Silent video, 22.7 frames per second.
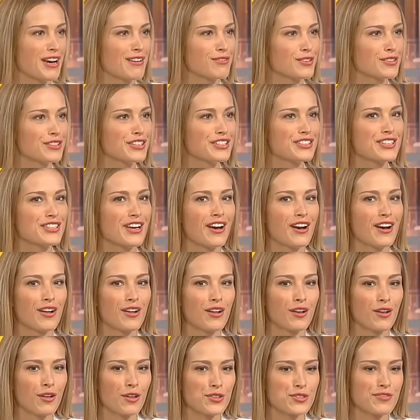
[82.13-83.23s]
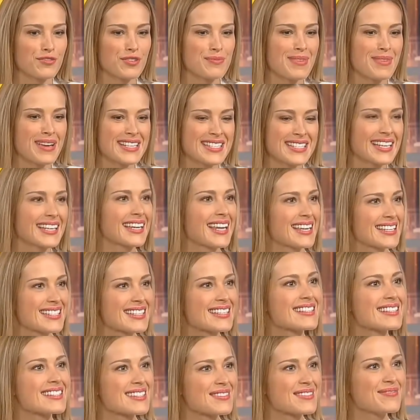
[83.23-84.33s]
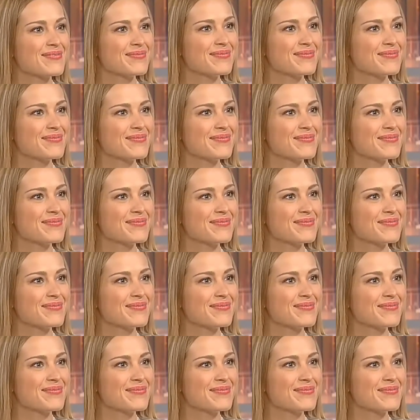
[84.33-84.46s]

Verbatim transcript: I've learned lots of amazing lessons.